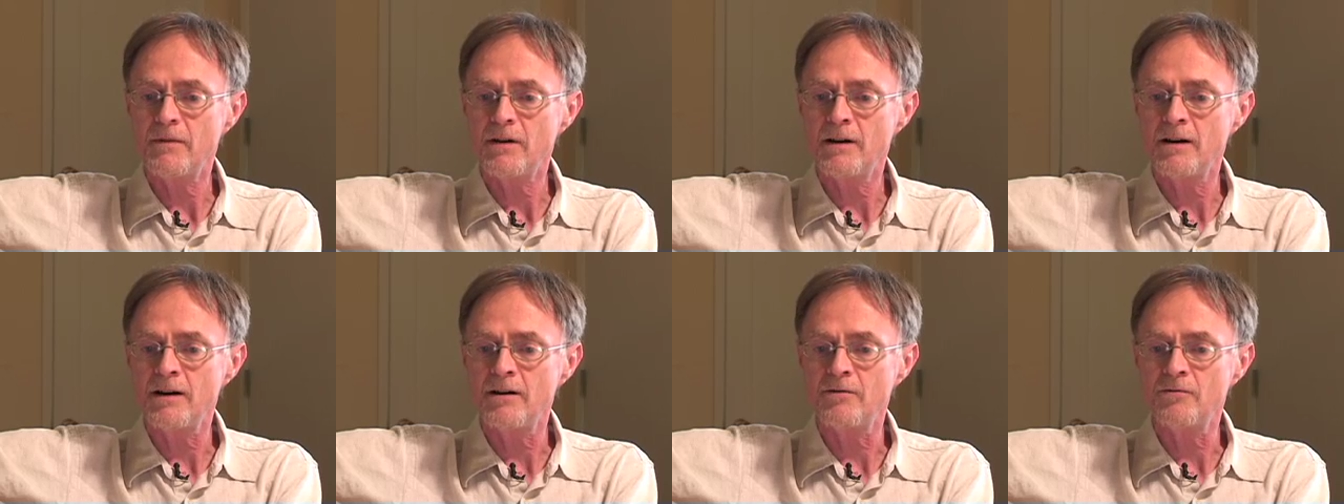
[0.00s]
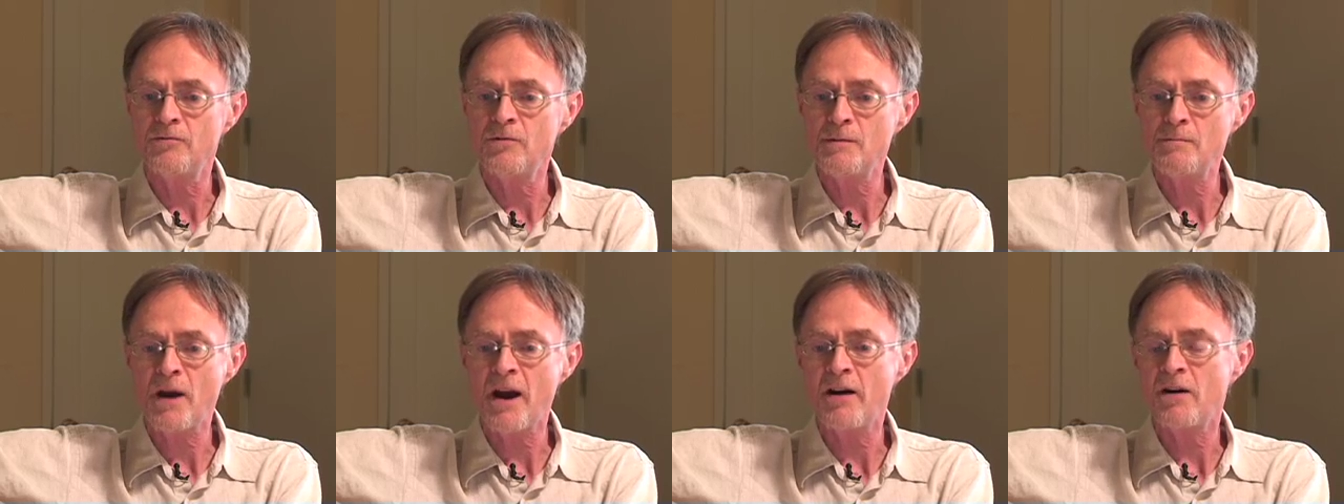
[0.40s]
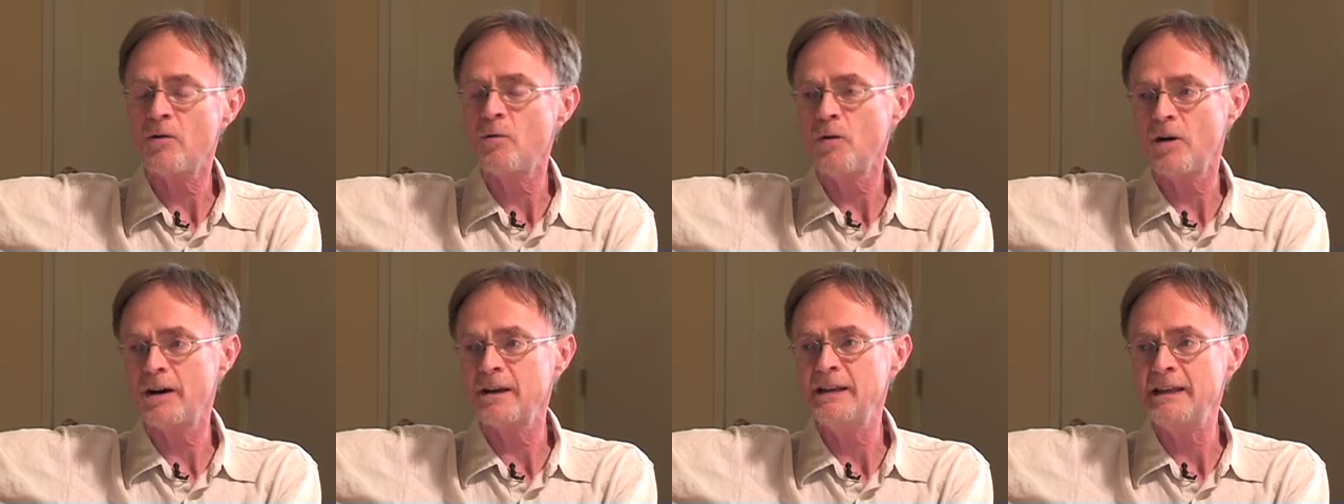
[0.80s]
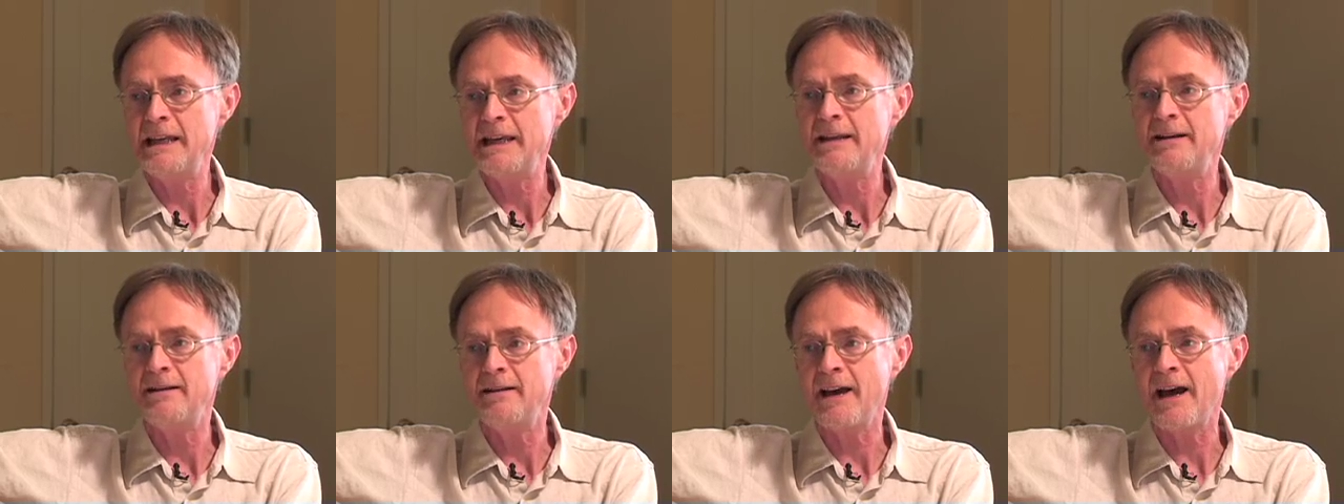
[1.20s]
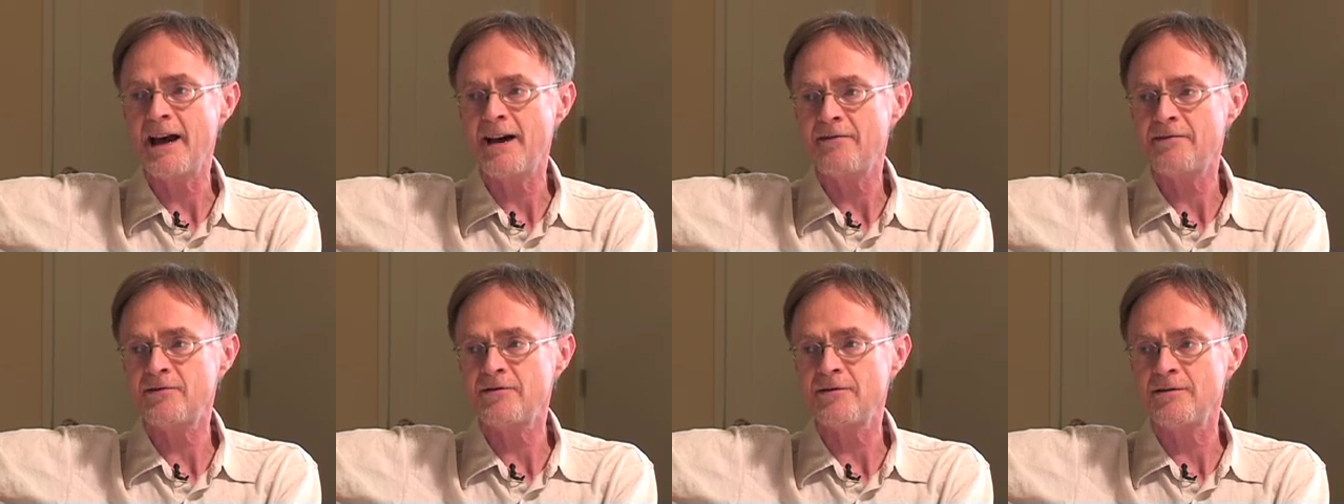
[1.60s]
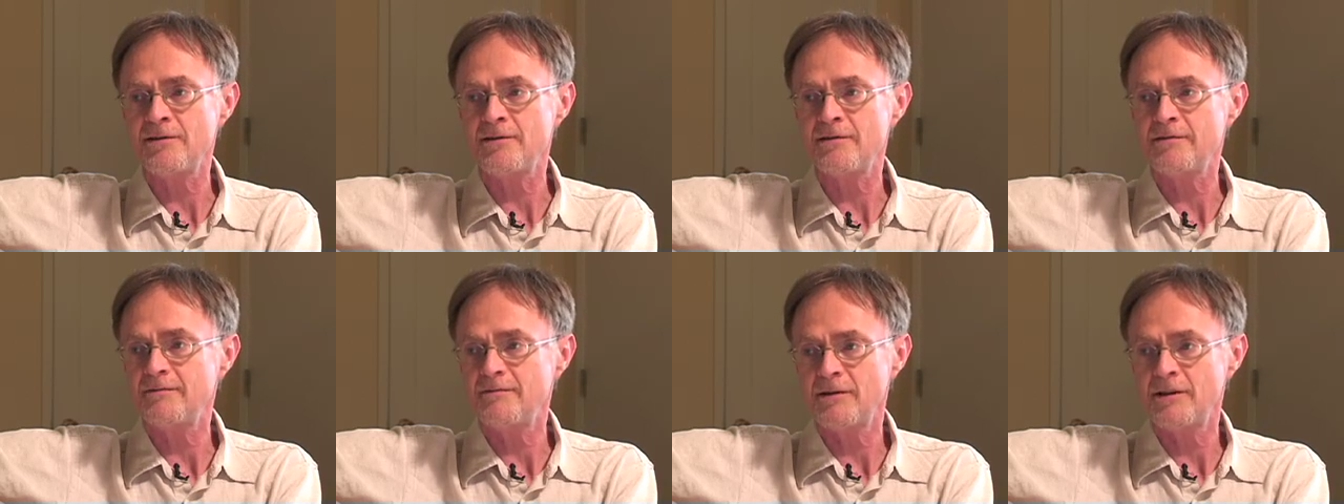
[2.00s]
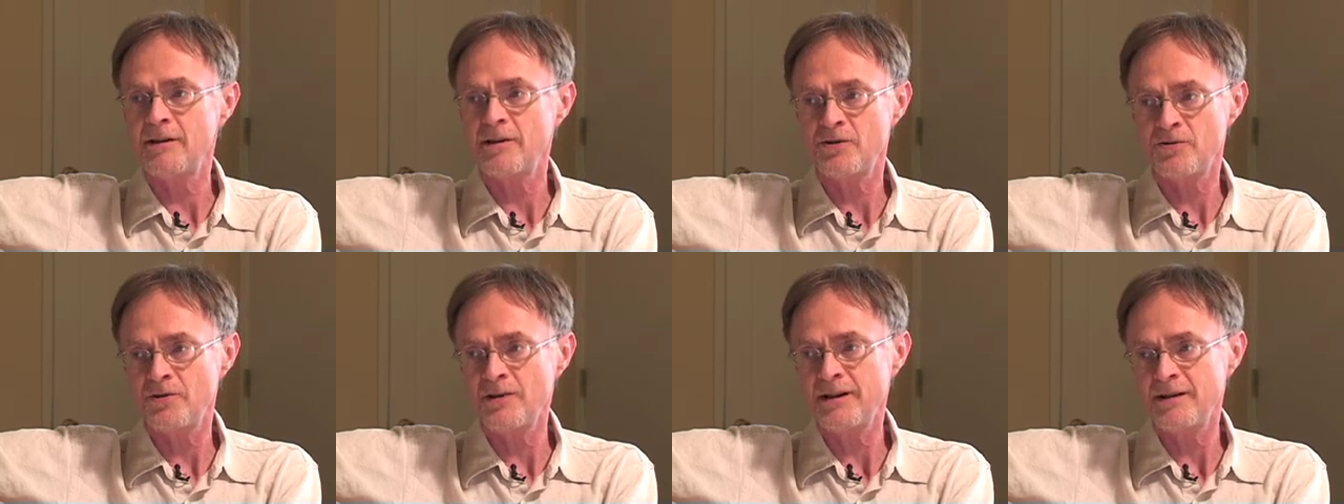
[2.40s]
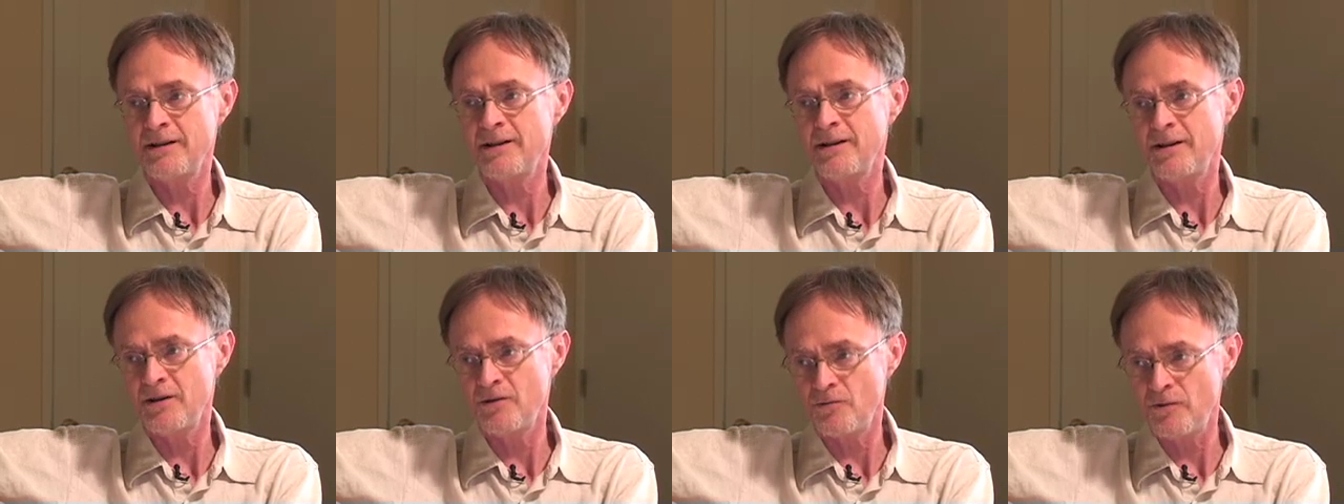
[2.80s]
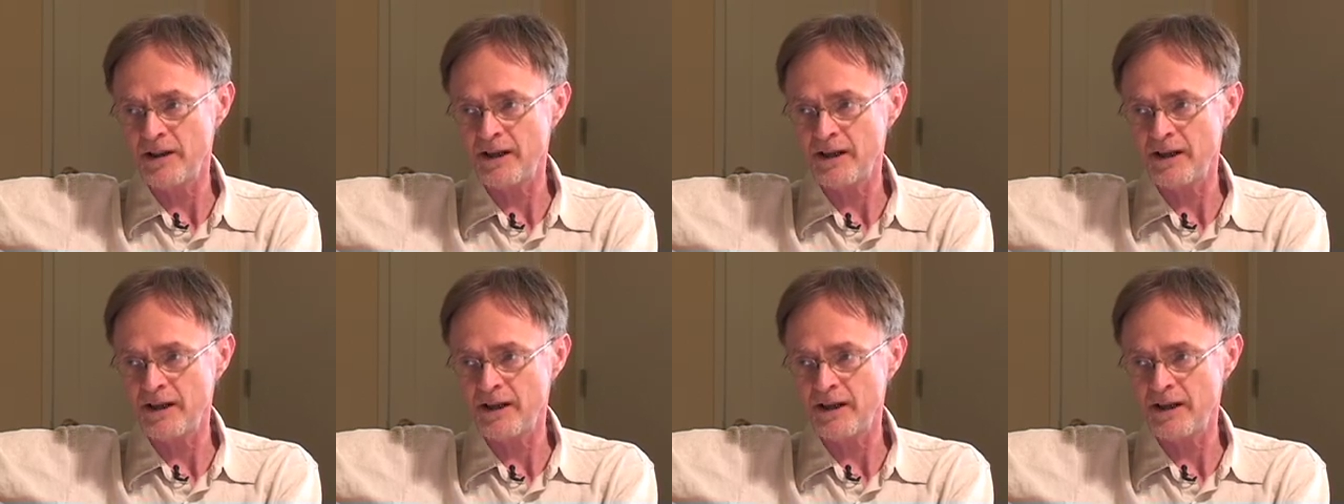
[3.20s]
uh, repair work needed after Katrina and